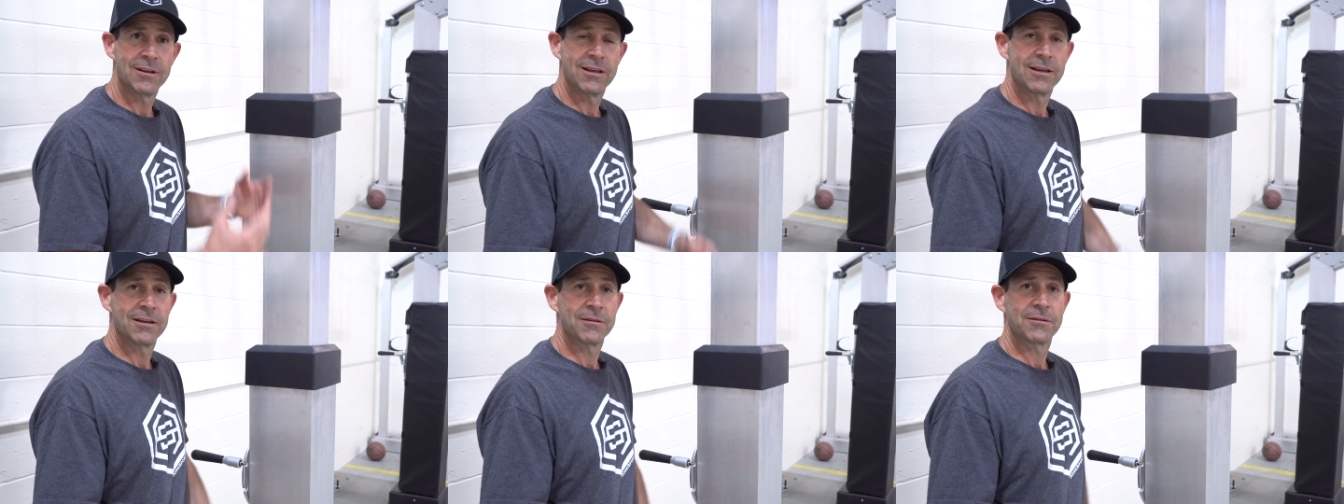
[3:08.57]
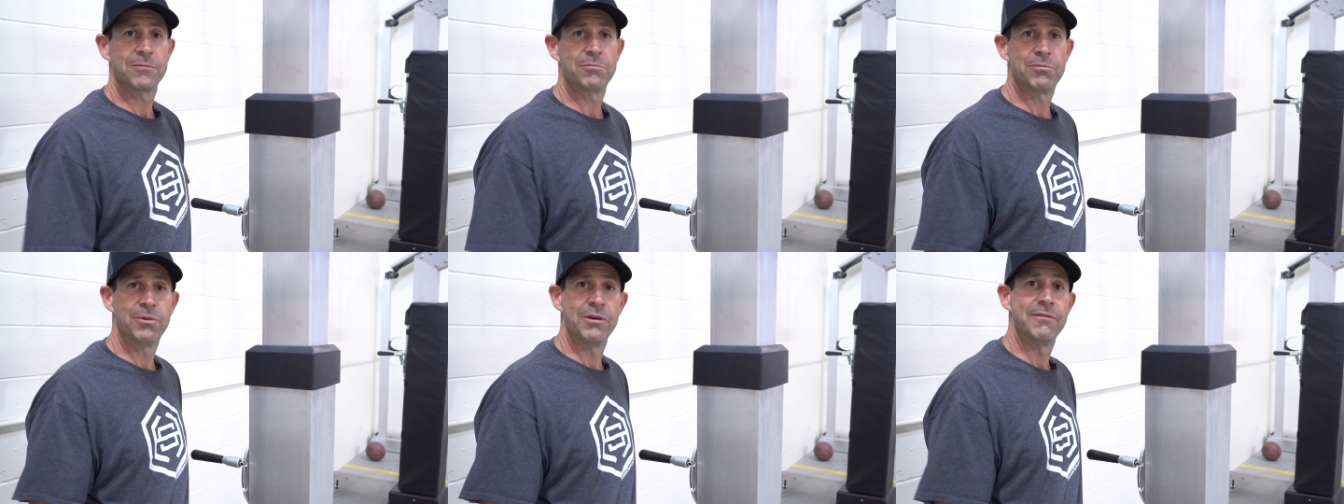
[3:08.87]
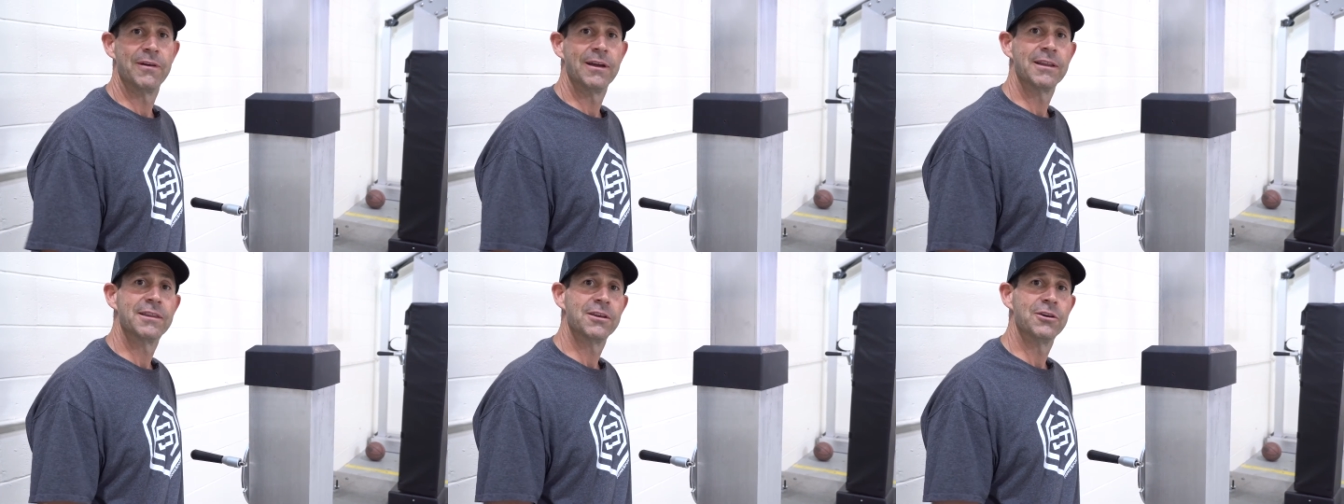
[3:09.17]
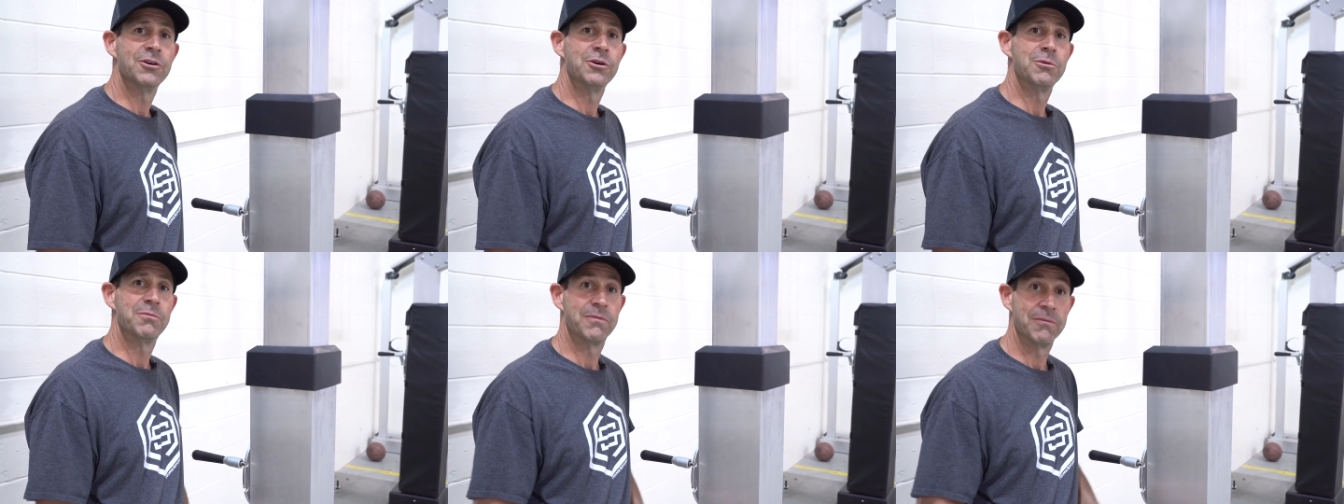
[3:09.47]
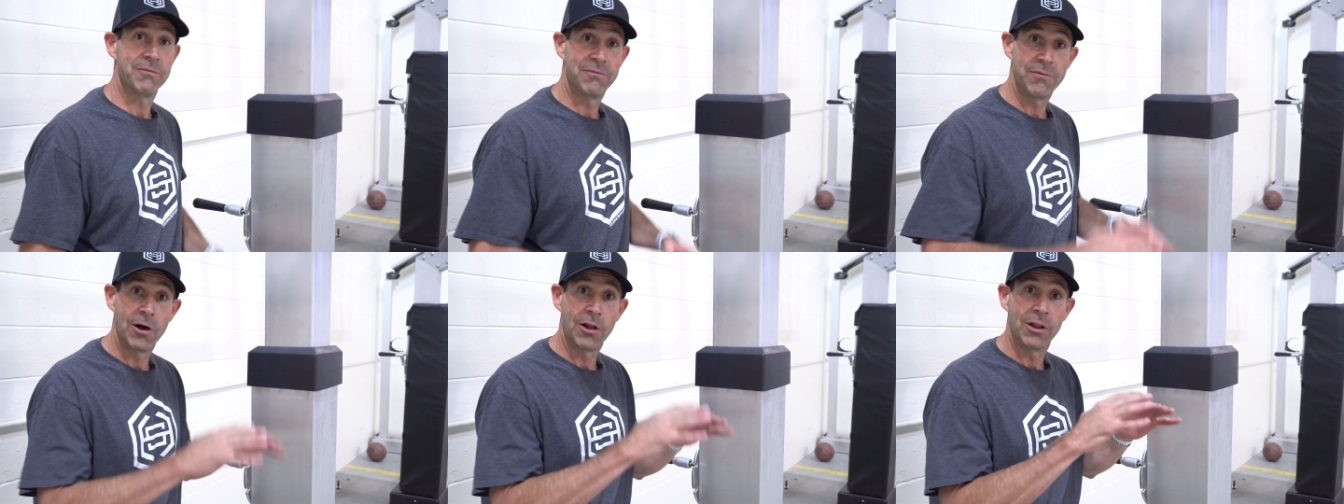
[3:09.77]
uh, prevent the hoop
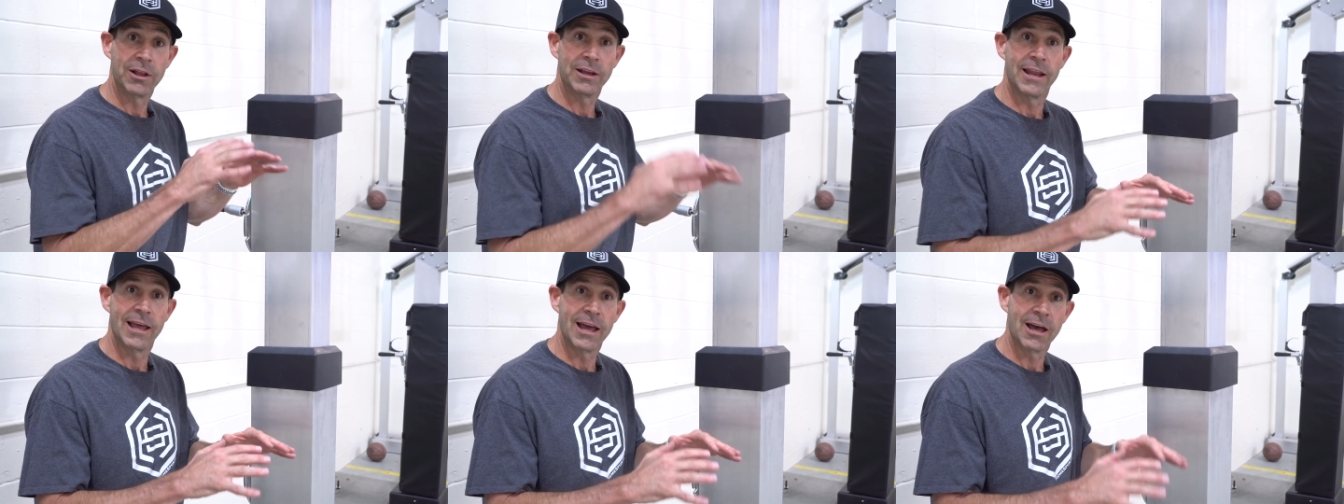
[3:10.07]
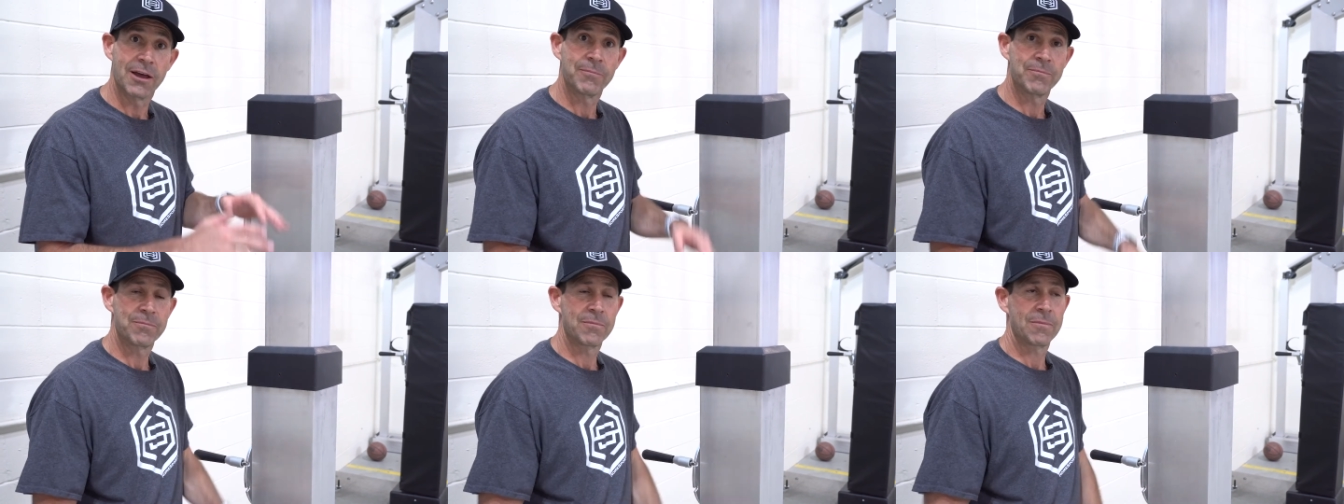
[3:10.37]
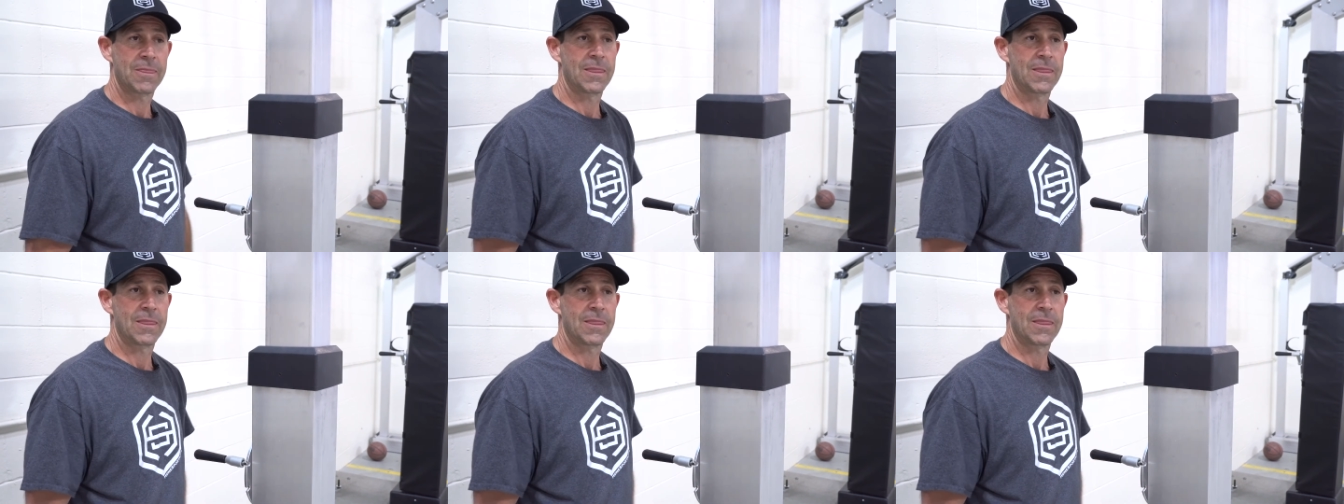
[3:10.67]
from falling down.